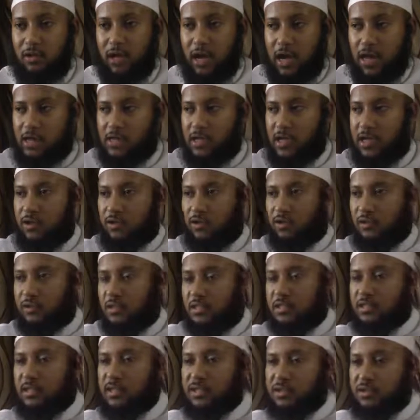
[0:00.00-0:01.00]
and then you
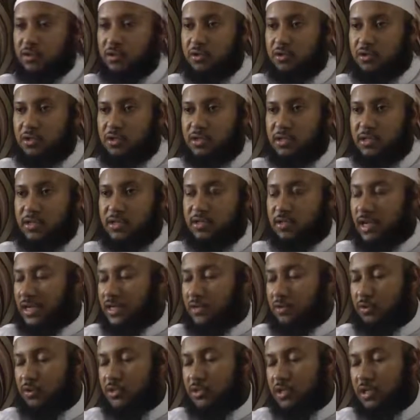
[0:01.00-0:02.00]
disassociate yourself,
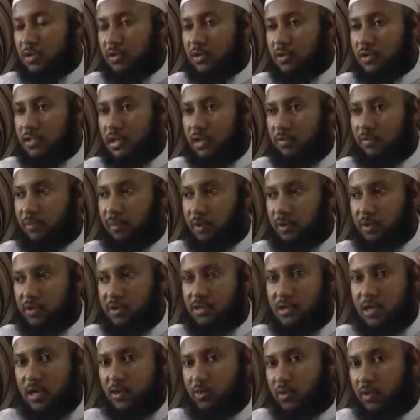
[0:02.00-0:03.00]
associate yourself
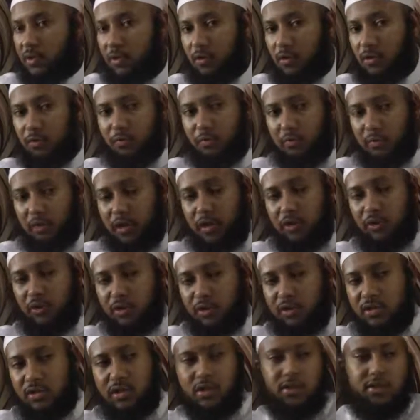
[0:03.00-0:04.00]
because they're doing kufr, they're
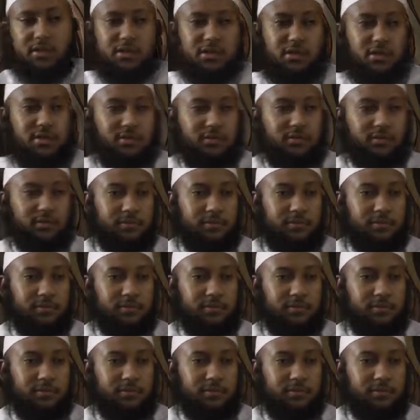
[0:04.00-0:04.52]
doing sins.